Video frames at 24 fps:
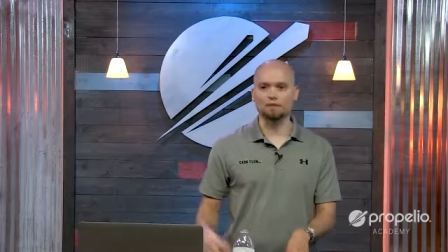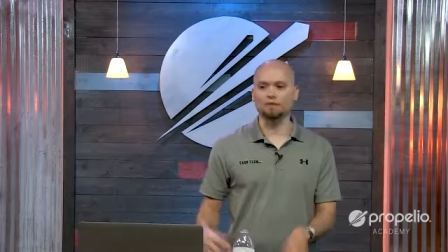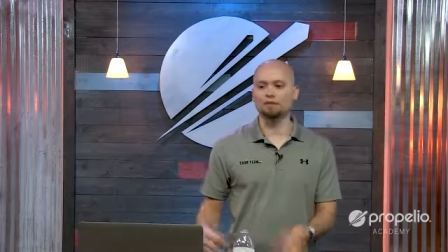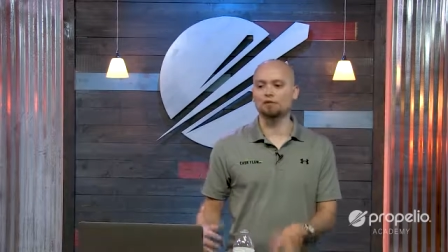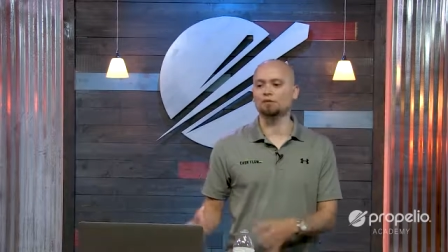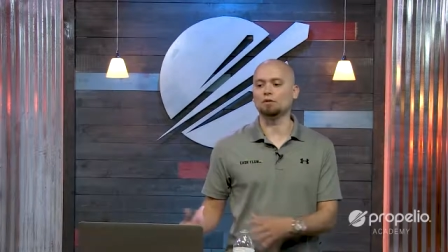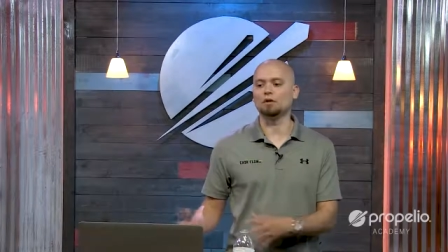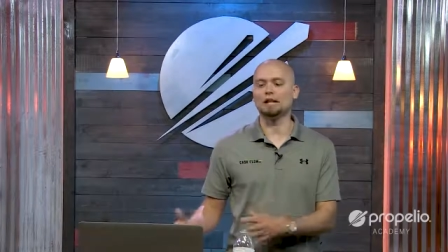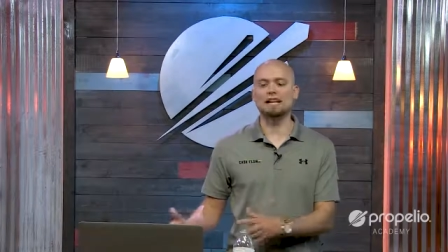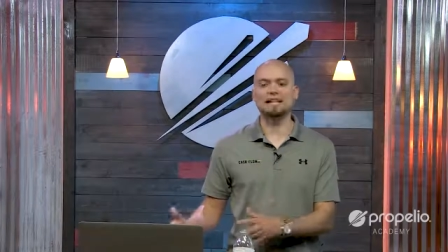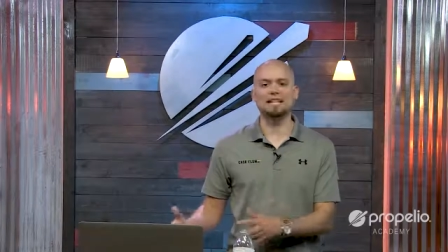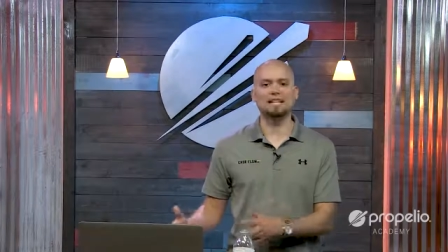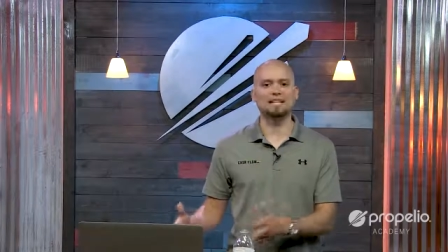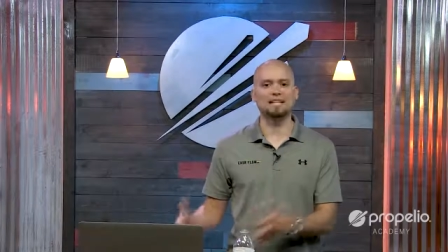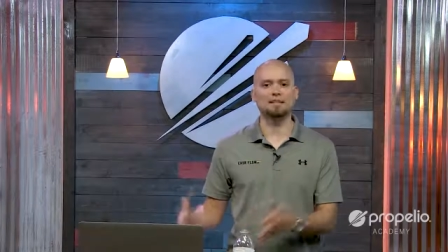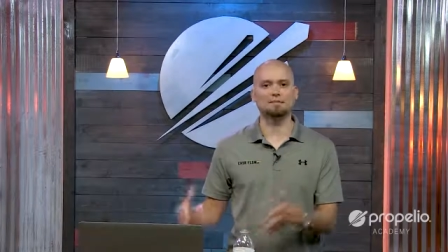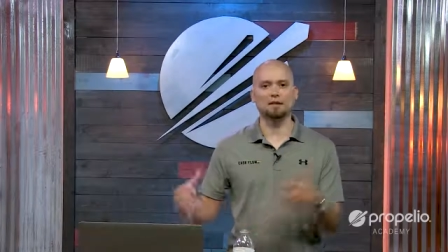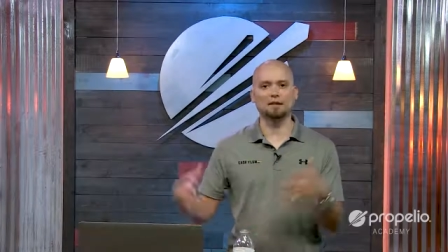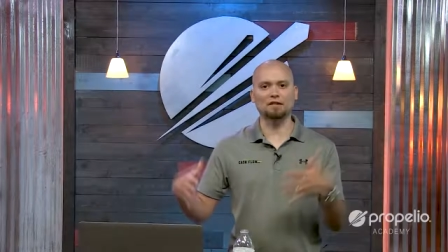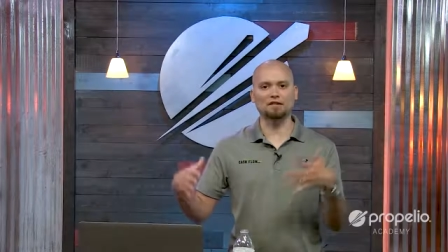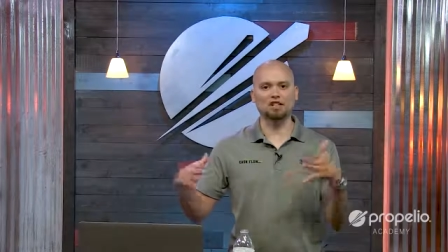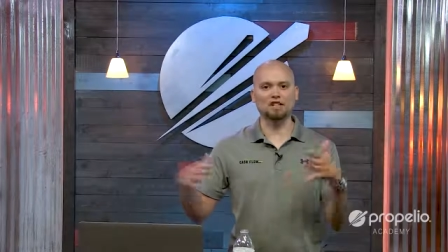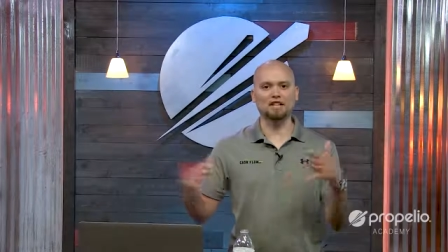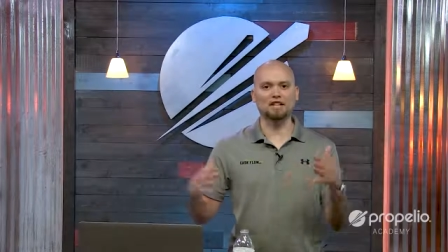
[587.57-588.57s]
If you'd like to
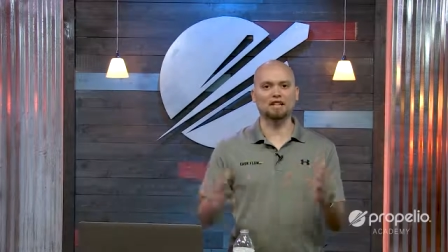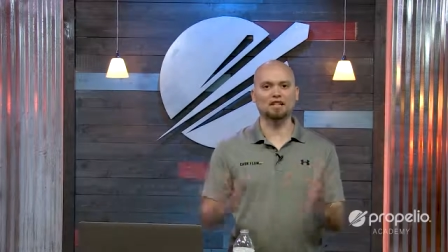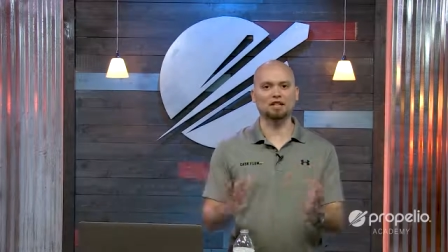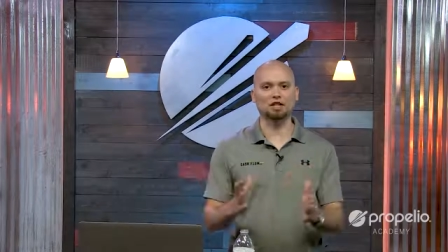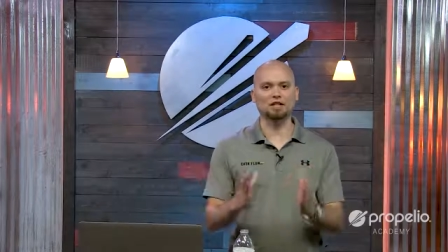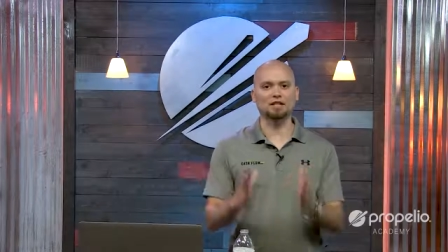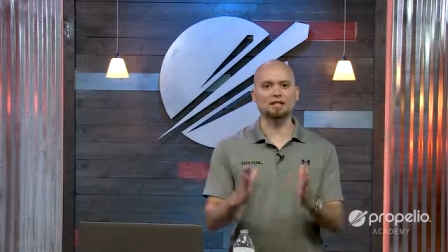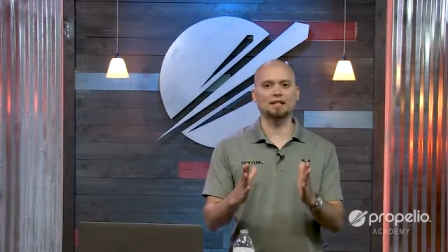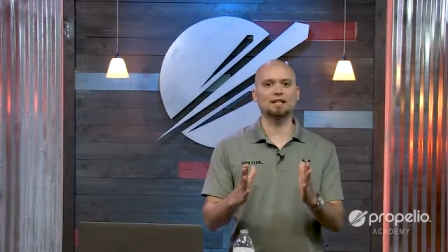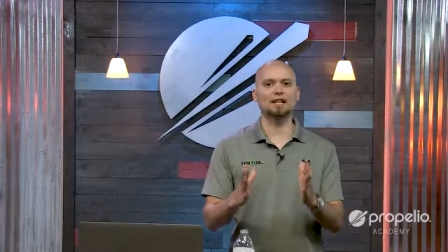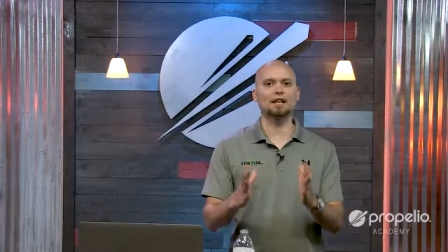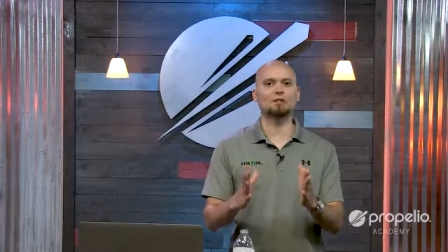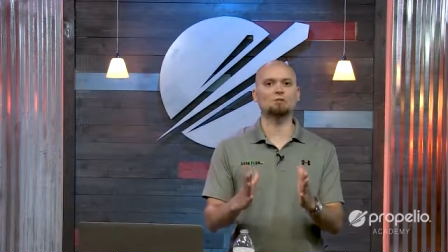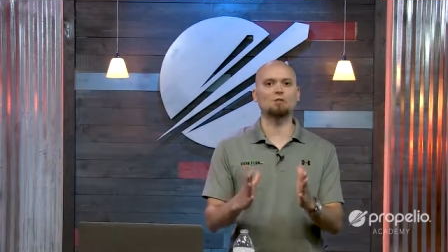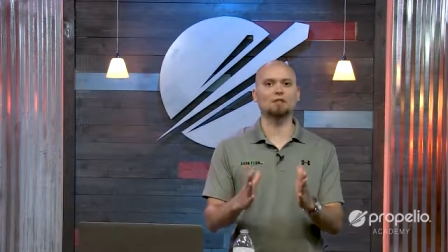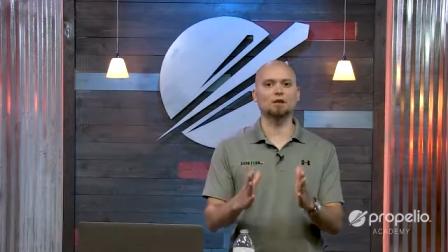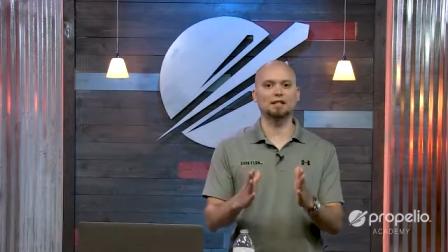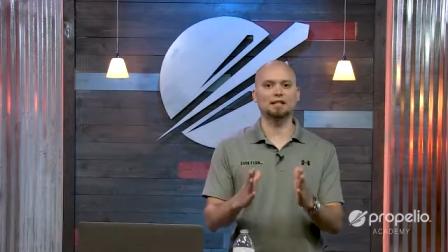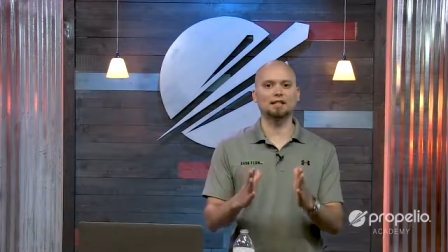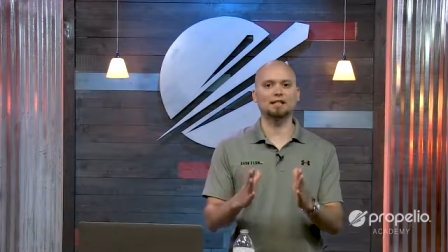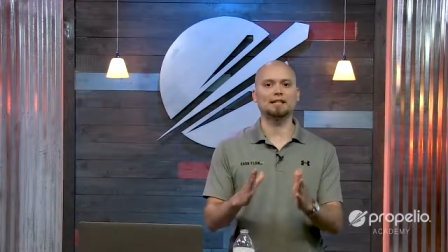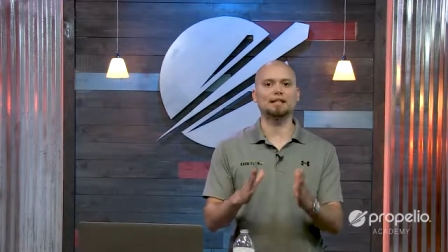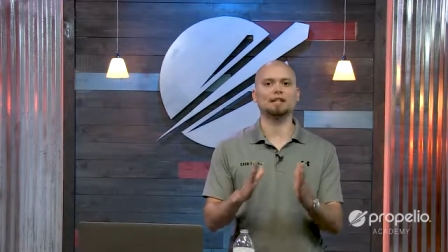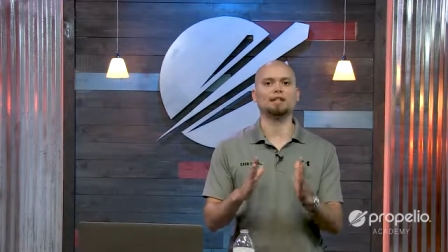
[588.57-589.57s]
keep everything just in that
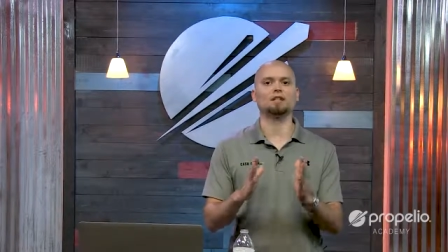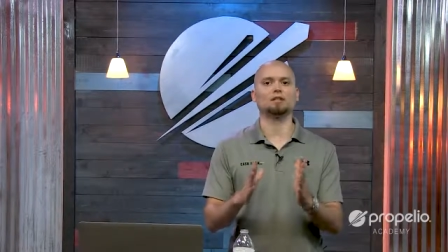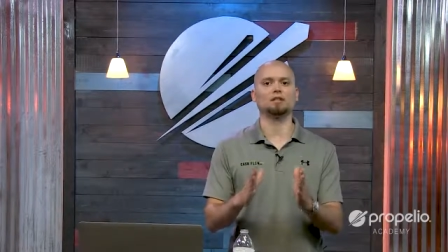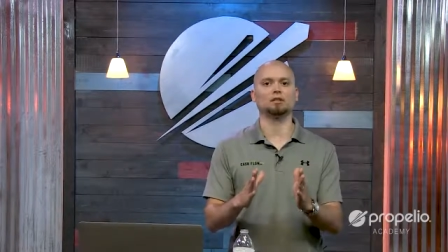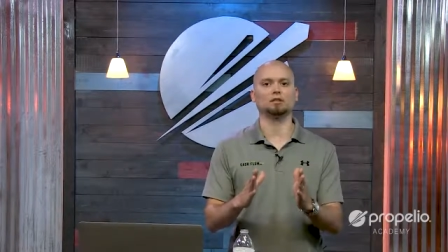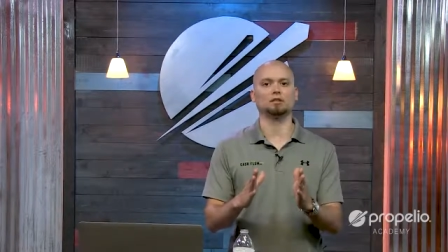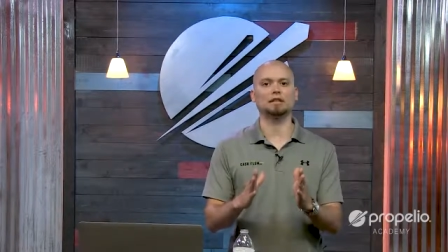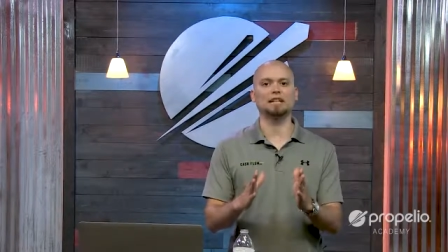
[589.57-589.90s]
one singular